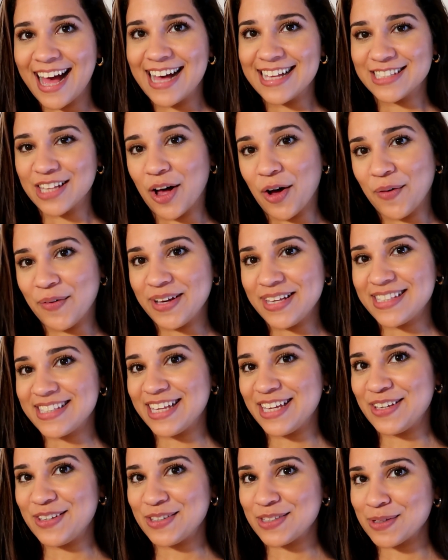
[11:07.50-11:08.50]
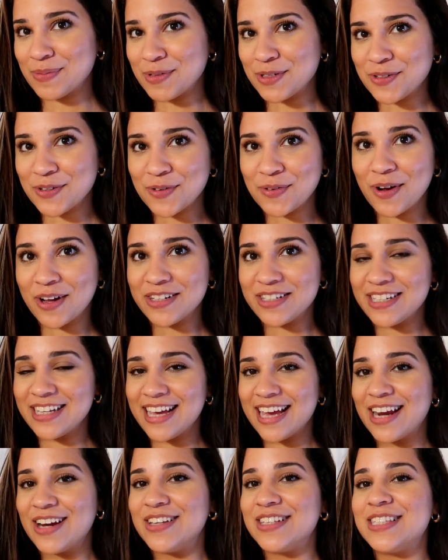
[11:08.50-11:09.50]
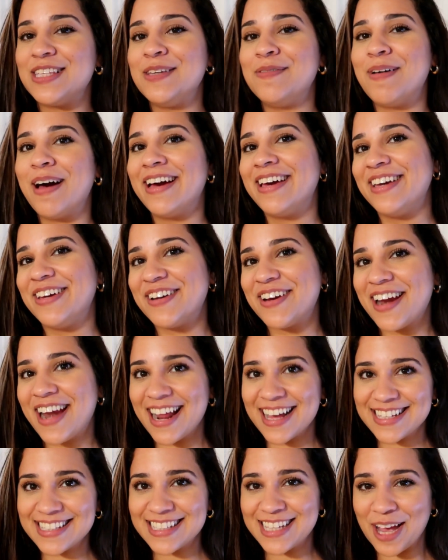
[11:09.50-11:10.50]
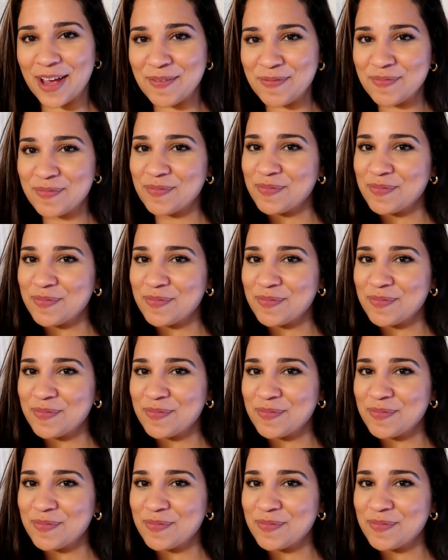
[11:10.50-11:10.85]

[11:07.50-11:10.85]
As always, thank you so much for watching, and I'll see you back here next time.